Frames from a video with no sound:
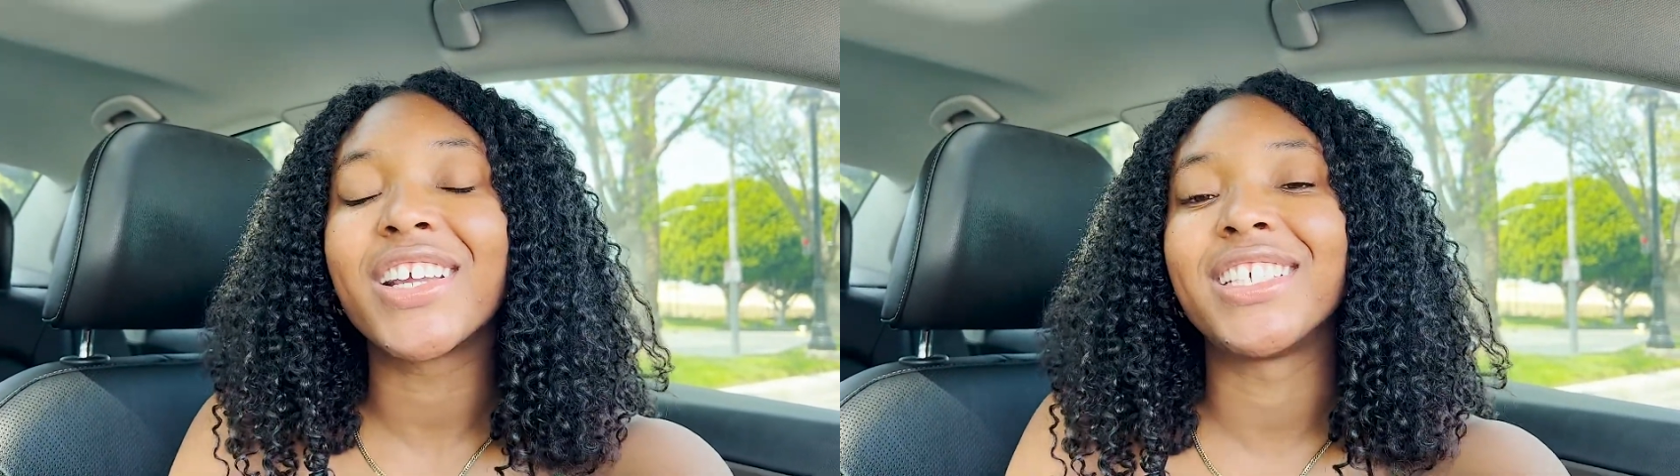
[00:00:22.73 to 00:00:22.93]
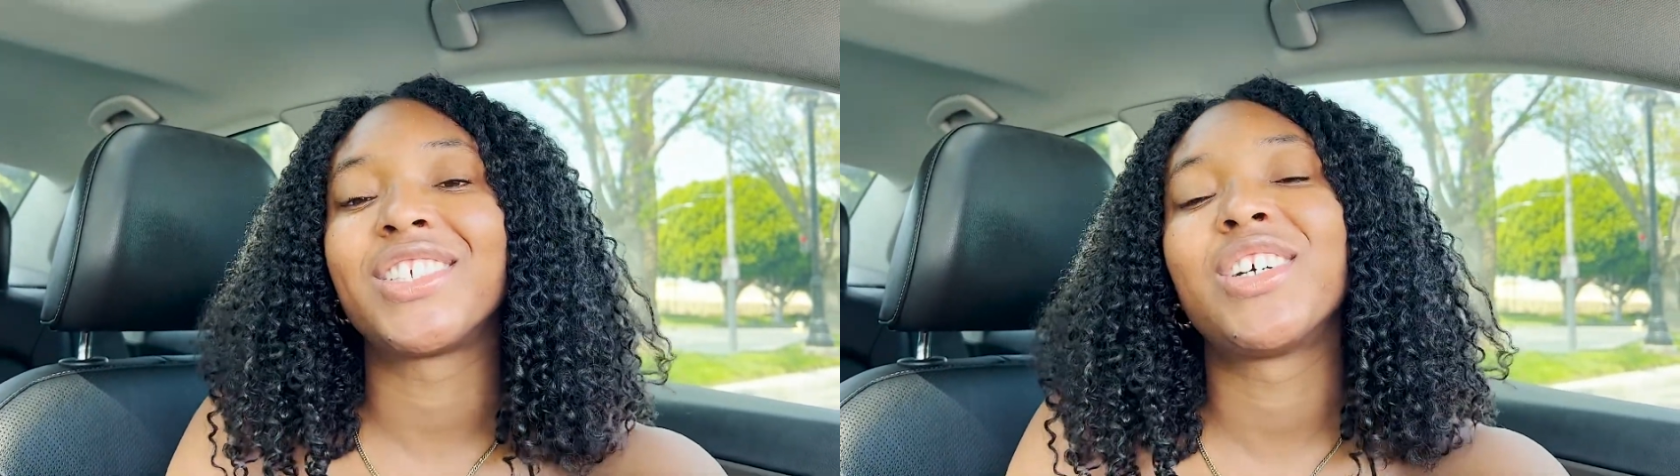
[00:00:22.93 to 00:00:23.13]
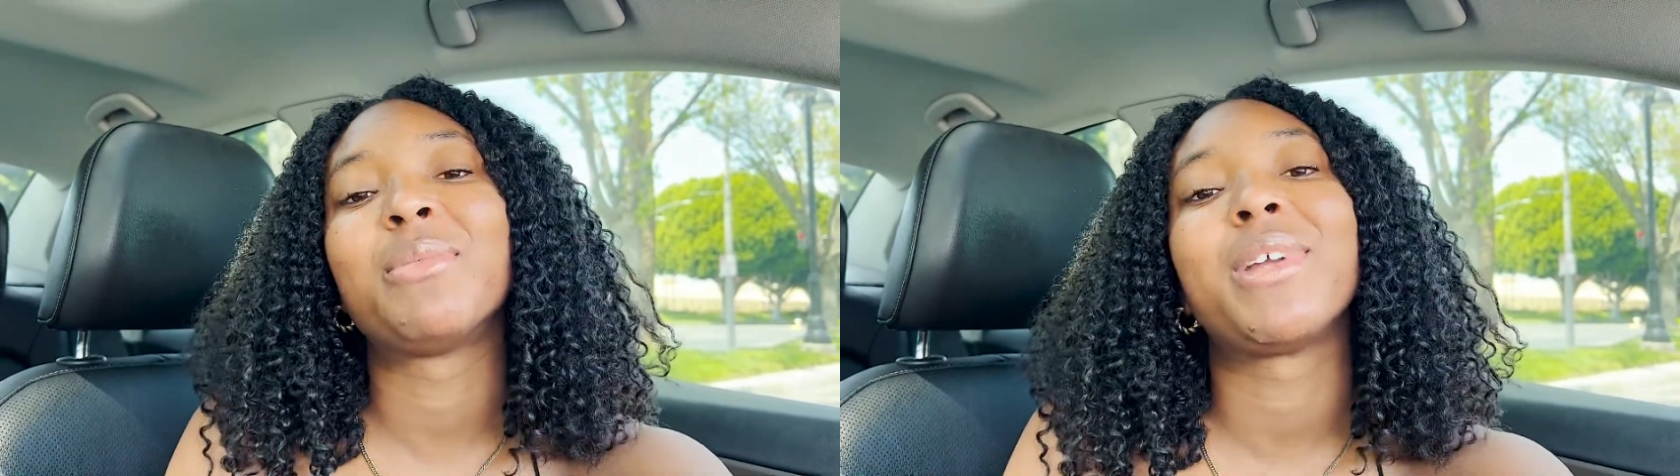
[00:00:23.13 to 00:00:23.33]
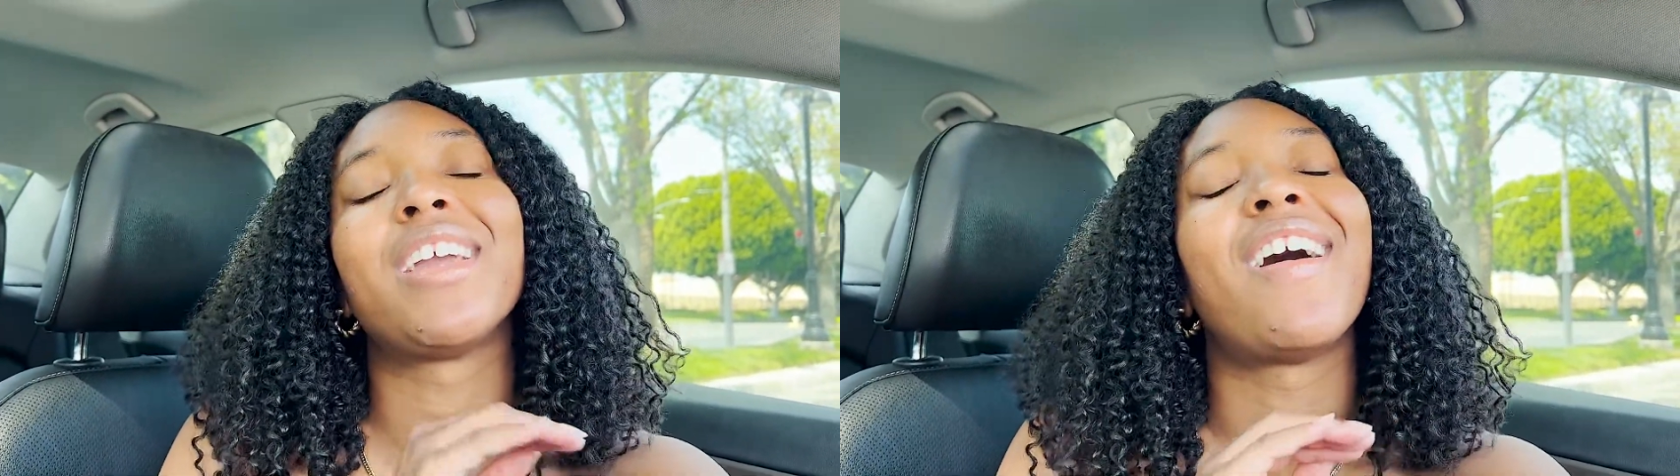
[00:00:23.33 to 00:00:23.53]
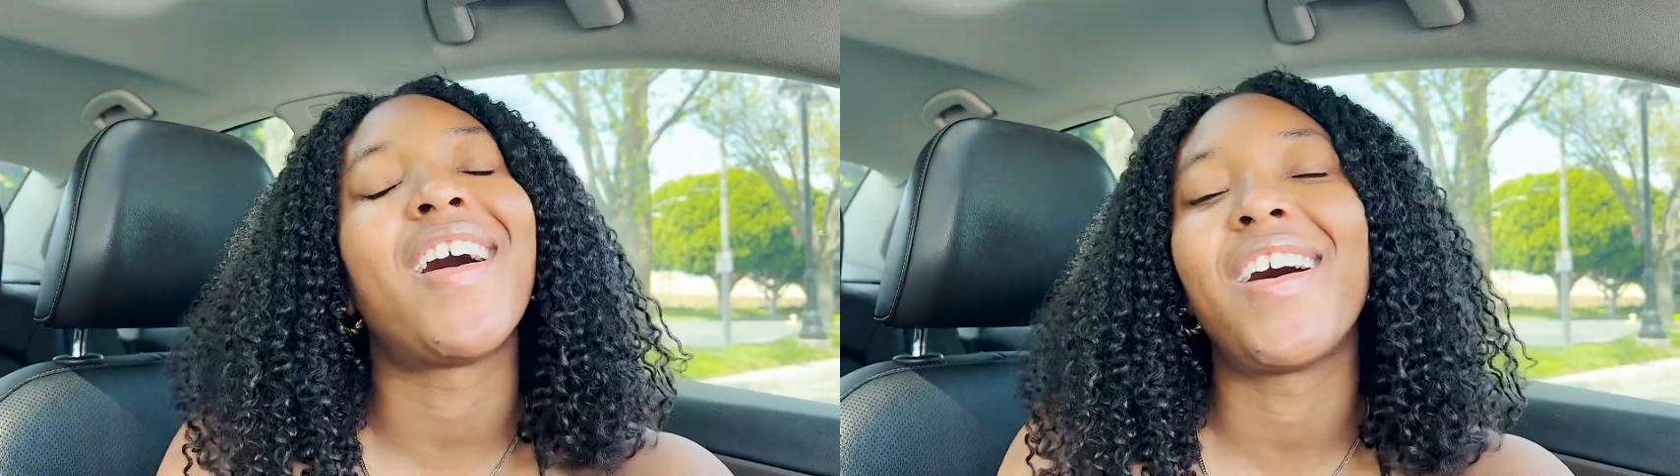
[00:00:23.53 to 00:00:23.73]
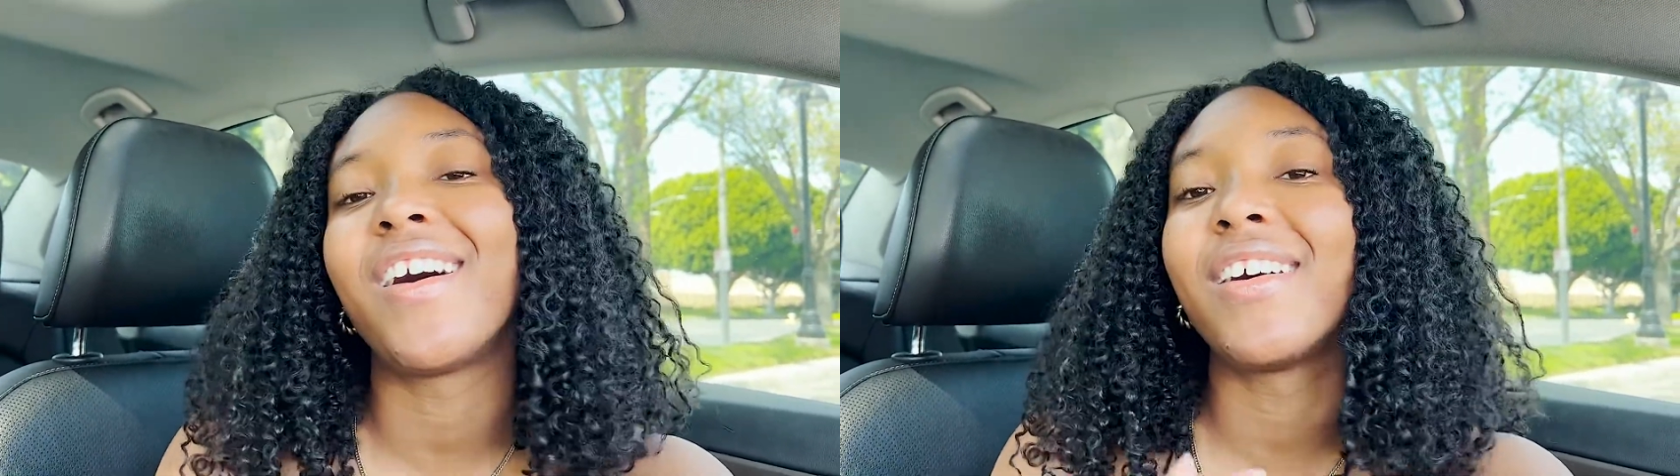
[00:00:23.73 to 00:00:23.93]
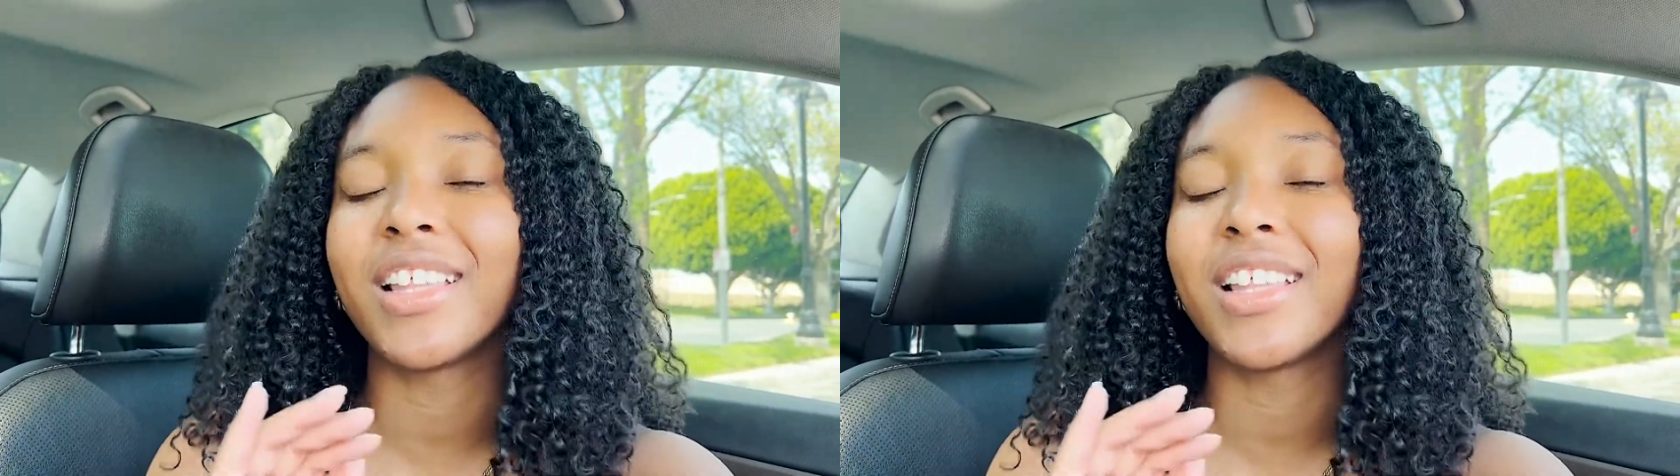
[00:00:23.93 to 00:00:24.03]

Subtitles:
It's going to be all